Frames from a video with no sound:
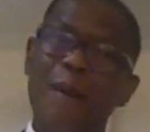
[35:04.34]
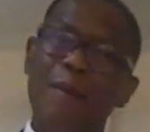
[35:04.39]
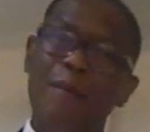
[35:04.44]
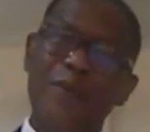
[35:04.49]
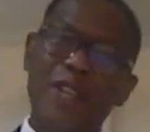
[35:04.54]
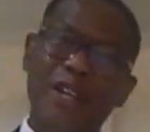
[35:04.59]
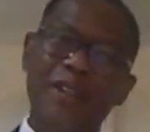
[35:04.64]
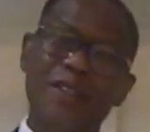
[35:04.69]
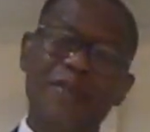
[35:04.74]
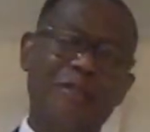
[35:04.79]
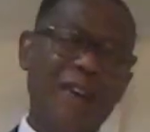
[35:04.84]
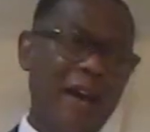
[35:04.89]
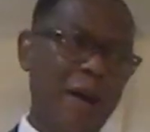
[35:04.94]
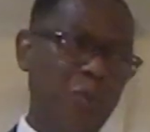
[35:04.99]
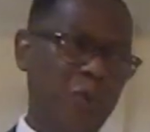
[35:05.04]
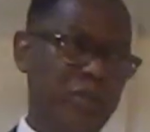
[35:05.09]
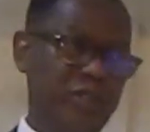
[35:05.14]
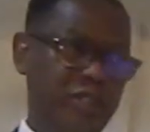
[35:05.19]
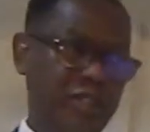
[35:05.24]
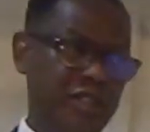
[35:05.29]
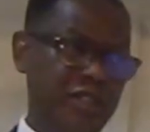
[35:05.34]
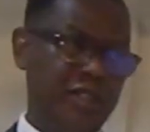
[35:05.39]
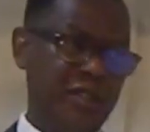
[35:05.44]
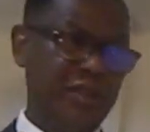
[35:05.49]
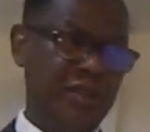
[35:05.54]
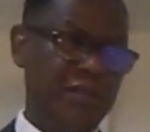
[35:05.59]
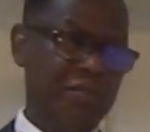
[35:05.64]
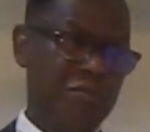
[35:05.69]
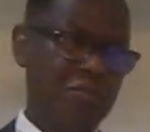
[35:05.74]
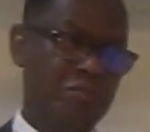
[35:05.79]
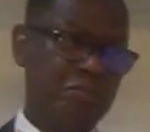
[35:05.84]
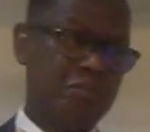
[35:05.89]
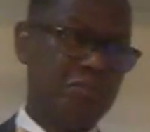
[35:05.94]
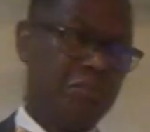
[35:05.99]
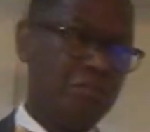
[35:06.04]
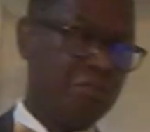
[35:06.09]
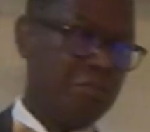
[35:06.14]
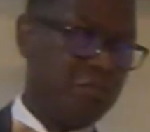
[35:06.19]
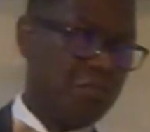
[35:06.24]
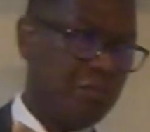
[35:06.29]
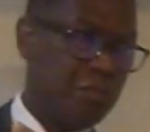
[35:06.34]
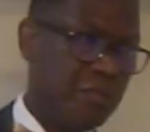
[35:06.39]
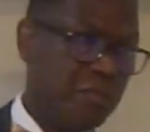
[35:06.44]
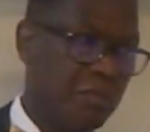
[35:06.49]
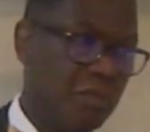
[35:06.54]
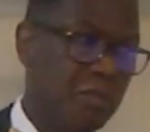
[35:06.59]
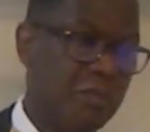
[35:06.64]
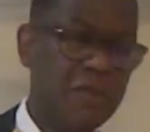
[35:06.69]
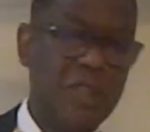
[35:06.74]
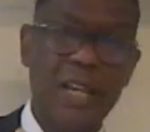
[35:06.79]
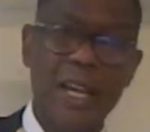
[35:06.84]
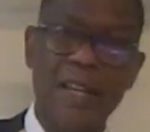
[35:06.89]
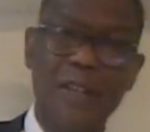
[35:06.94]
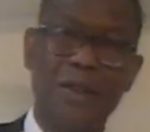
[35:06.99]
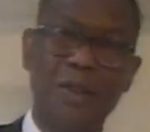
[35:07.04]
Now, if I was to take